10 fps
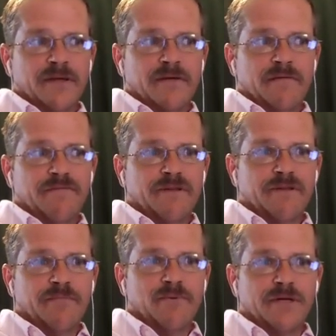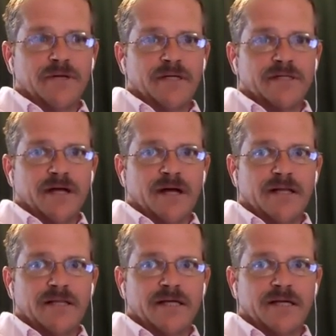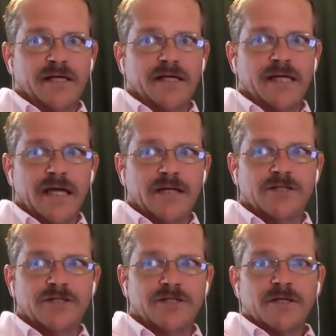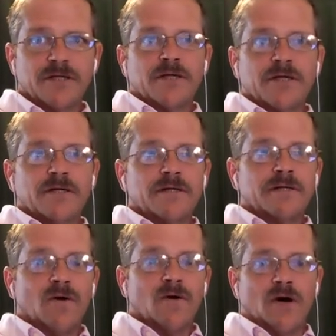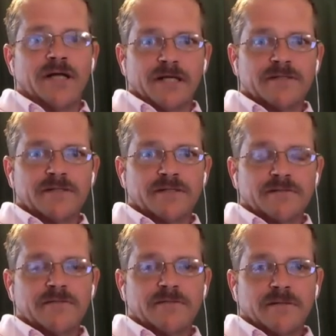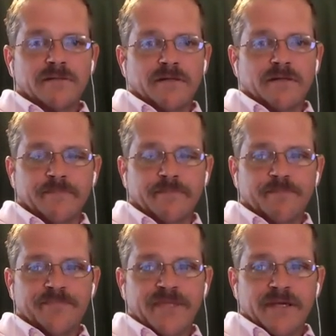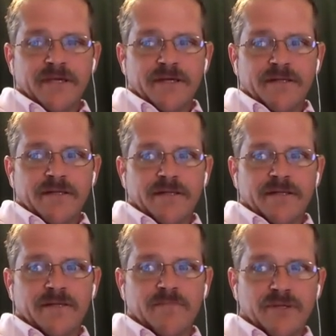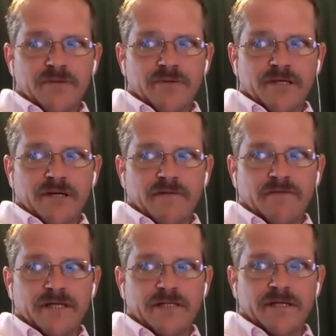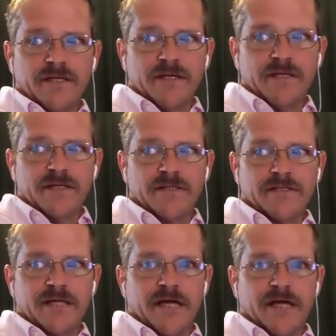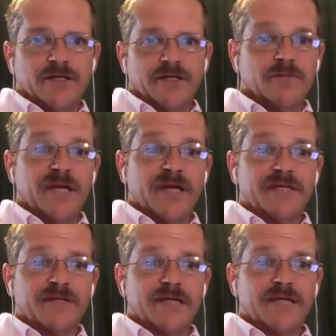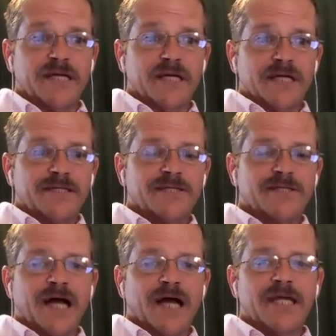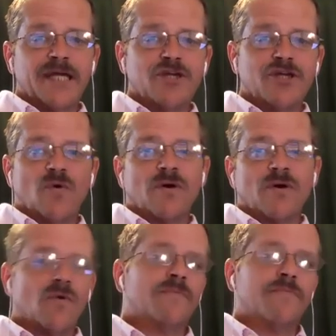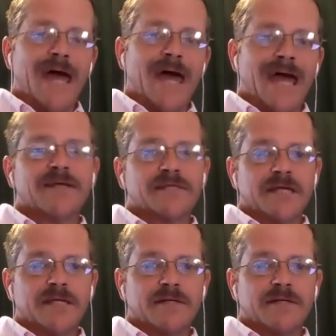Flipboard is a highly engaged audience. The beauty of it is that you're basically designing your own magazine